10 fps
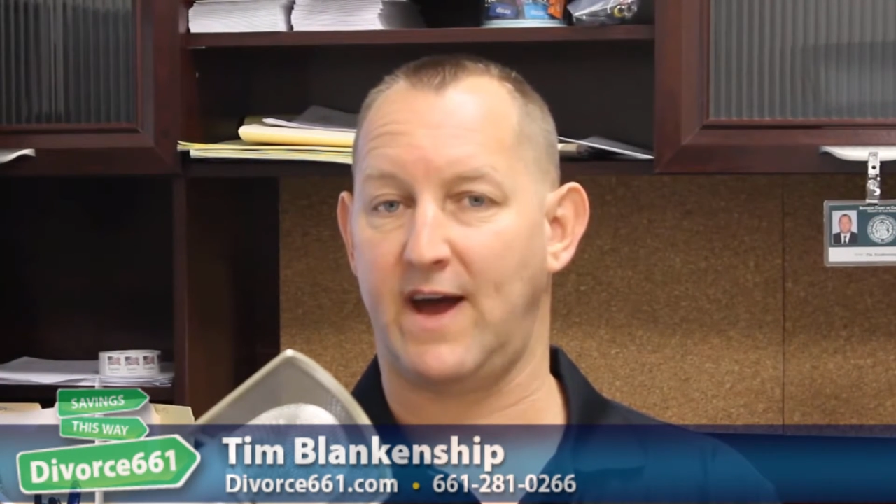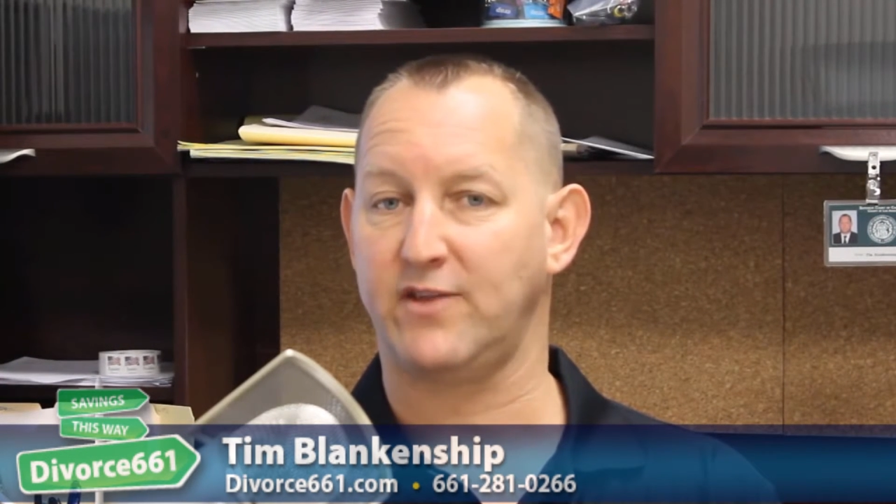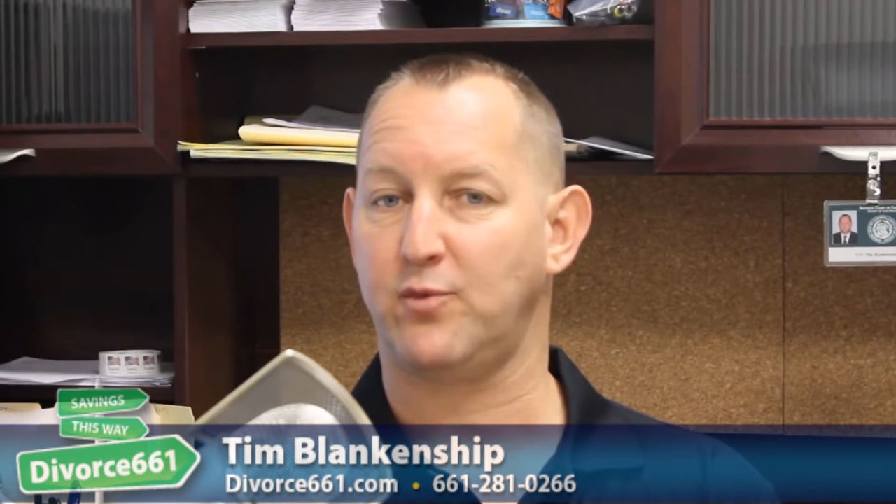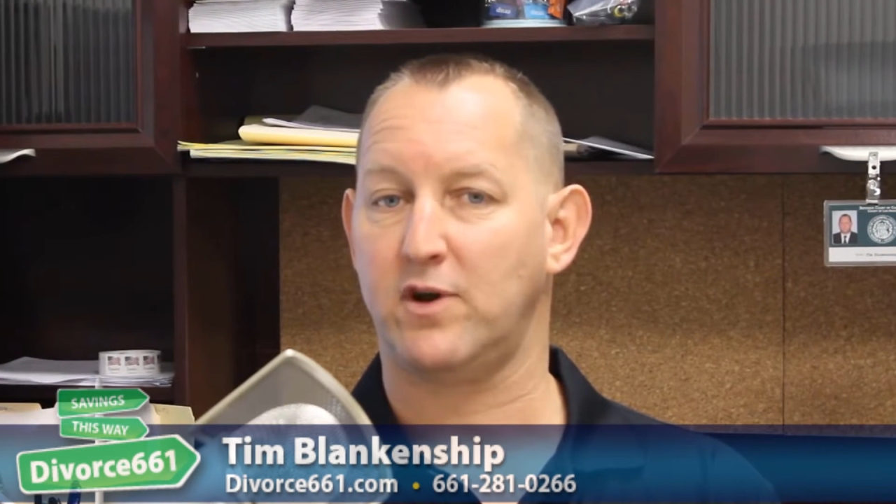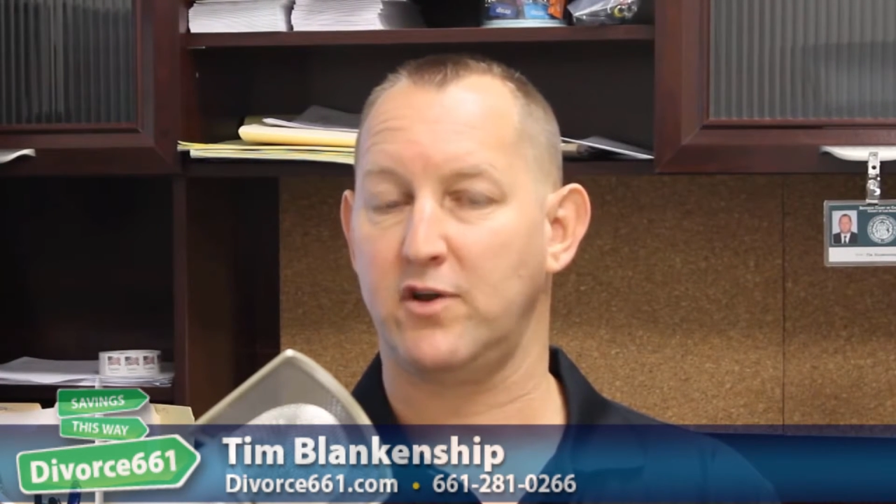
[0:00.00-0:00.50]

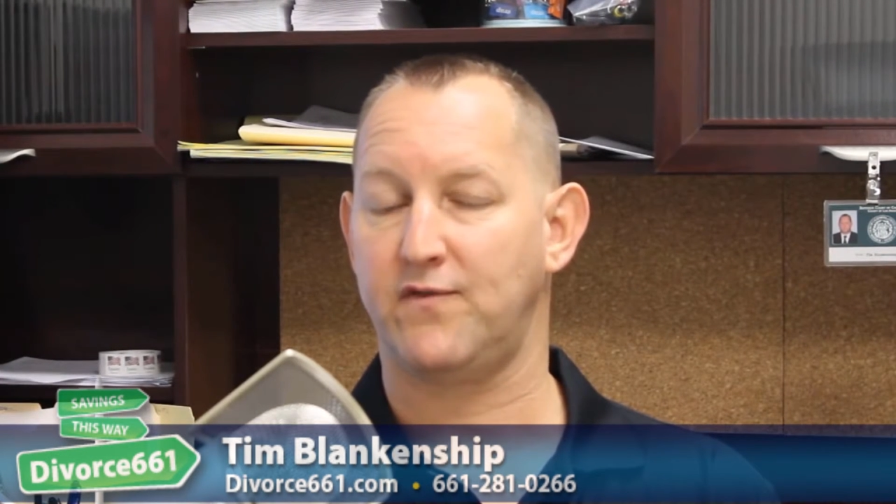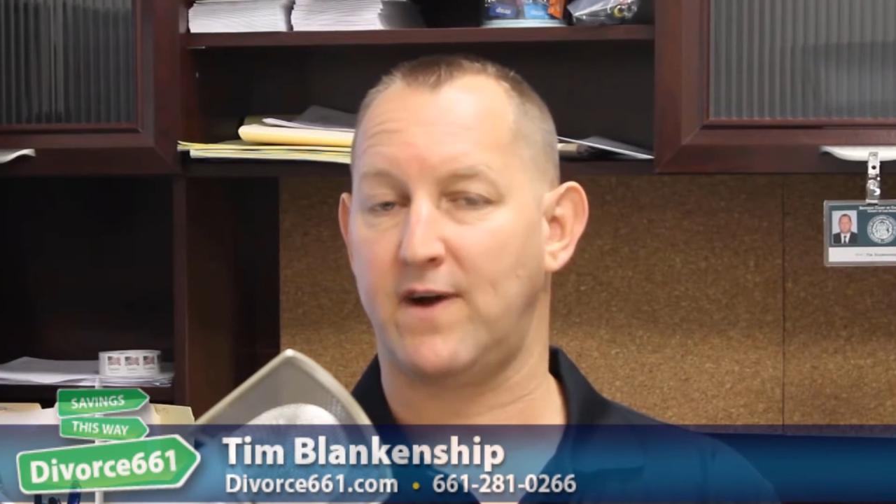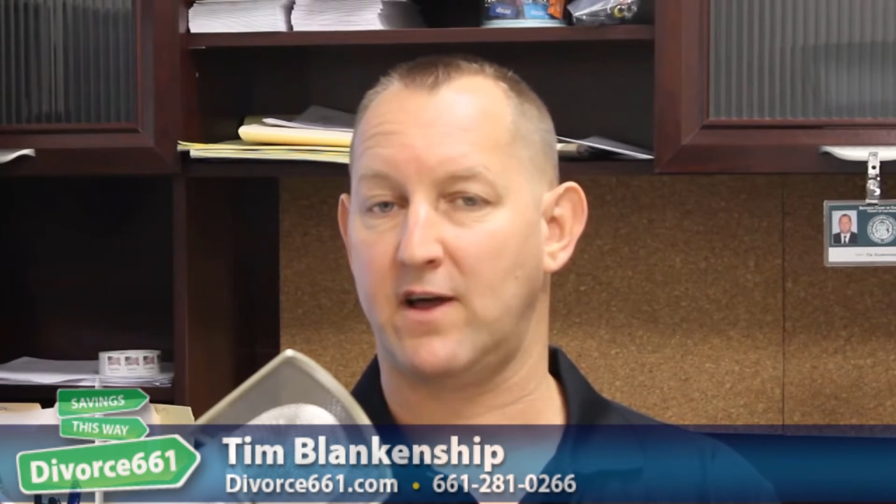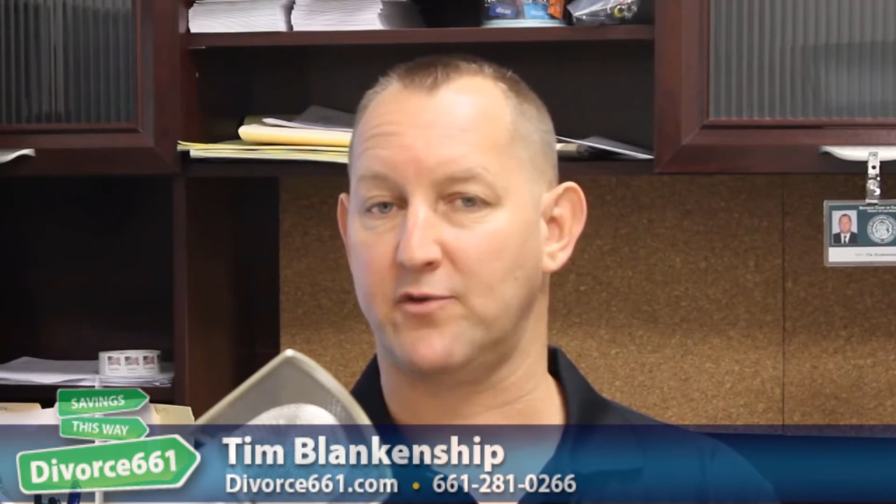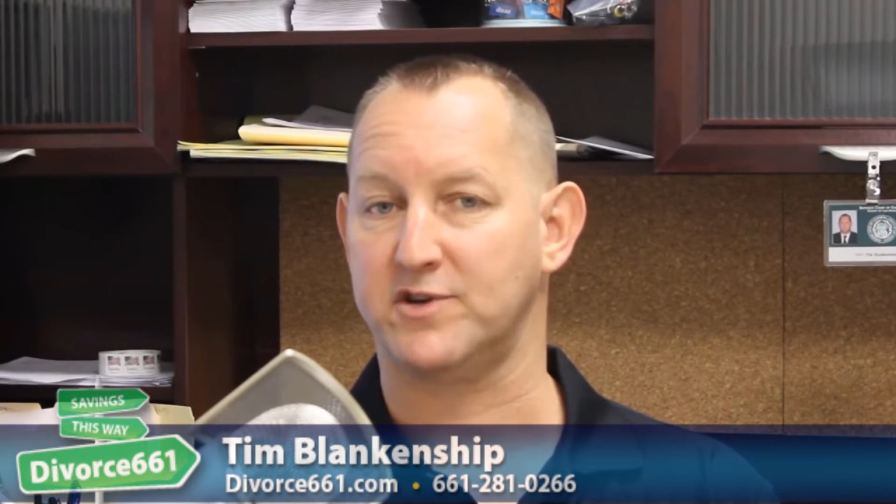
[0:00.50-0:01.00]
that's where you
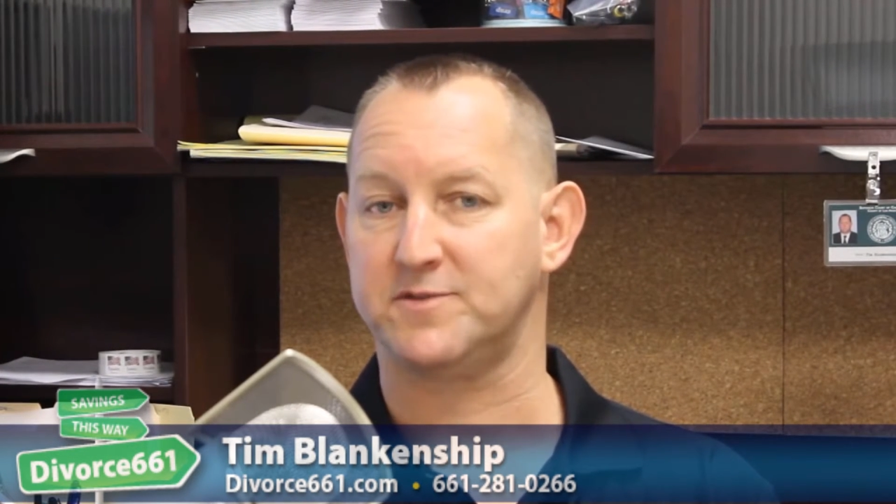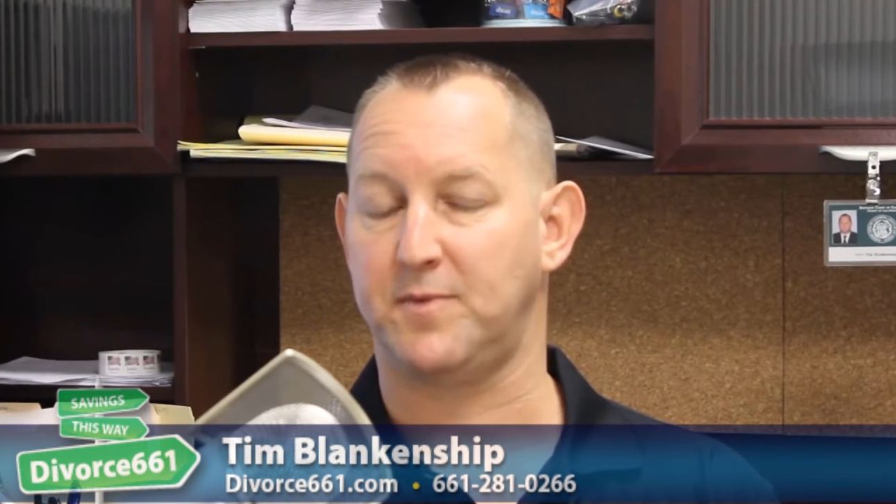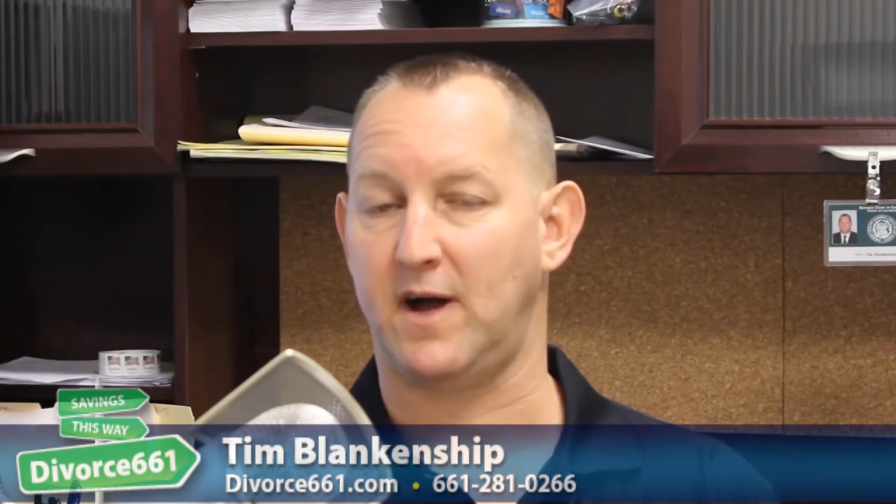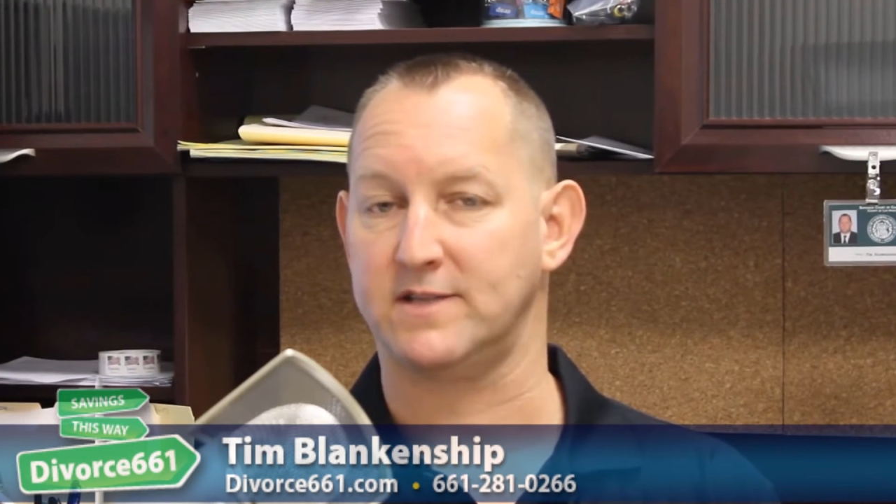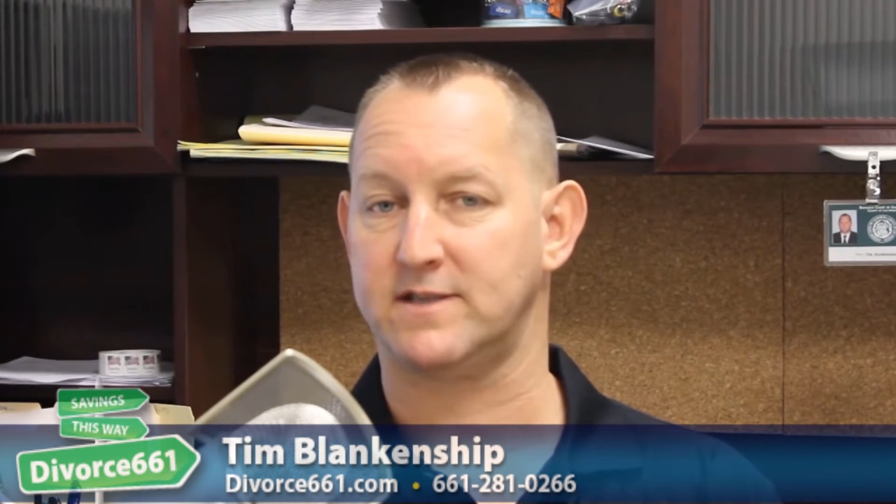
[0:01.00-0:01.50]
file a
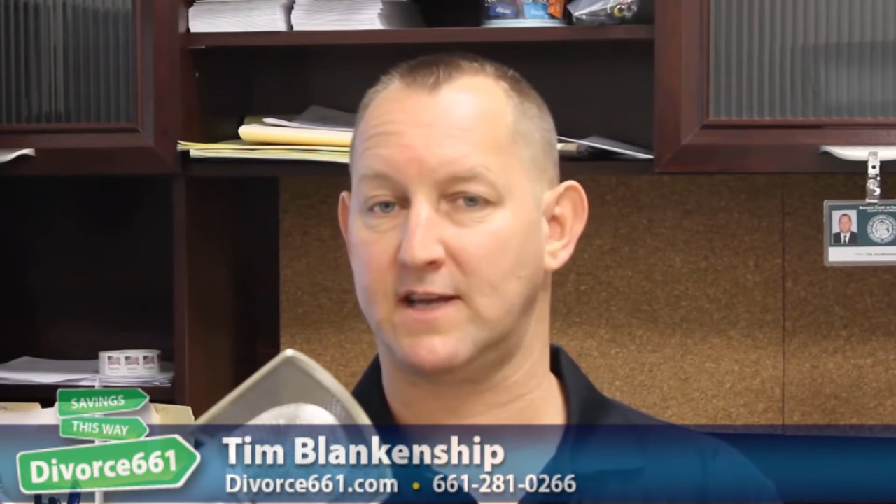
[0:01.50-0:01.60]
response.